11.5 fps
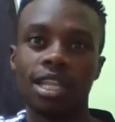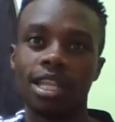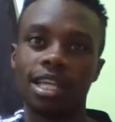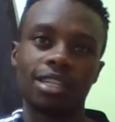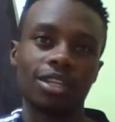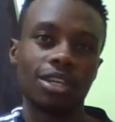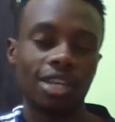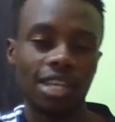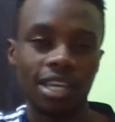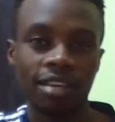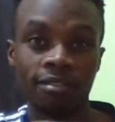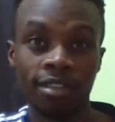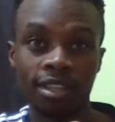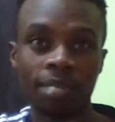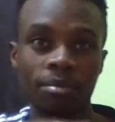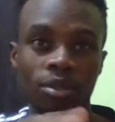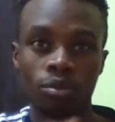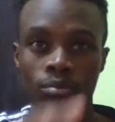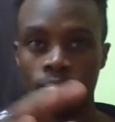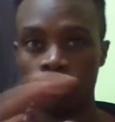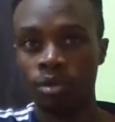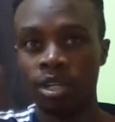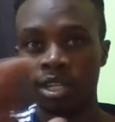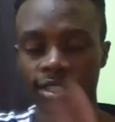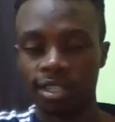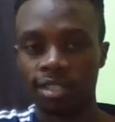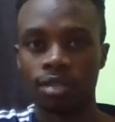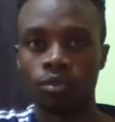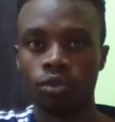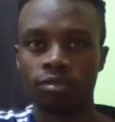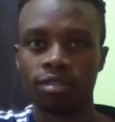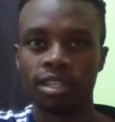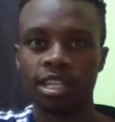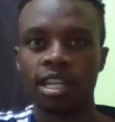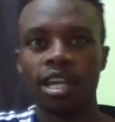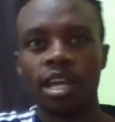that every time it will be winning 6 out of 10.